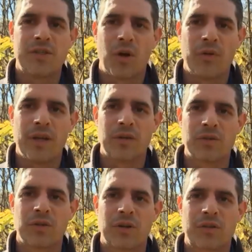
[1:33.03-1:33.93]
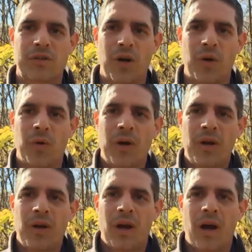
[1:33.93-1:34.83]
eagles look so
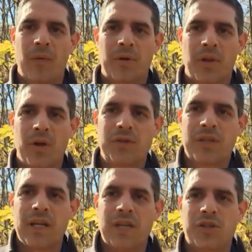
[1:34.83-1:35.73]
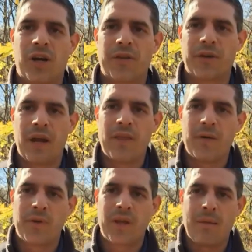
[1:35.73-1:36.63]
um, close to each other, and
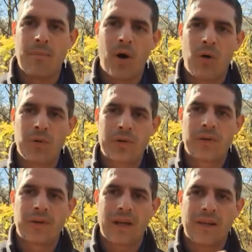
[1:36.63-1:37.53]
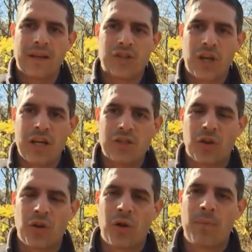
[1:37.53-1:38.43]
then when they molt, they they change a
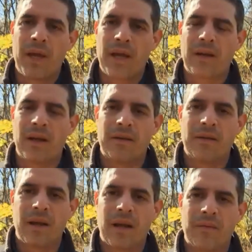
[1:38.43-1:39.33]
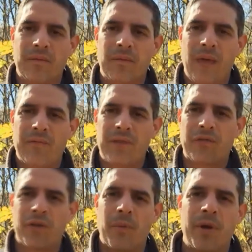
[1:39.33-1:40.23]
little bit and and have
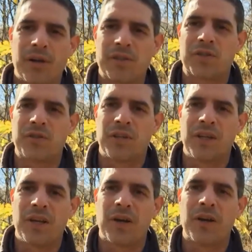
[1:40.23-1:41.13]
different appearances through the year.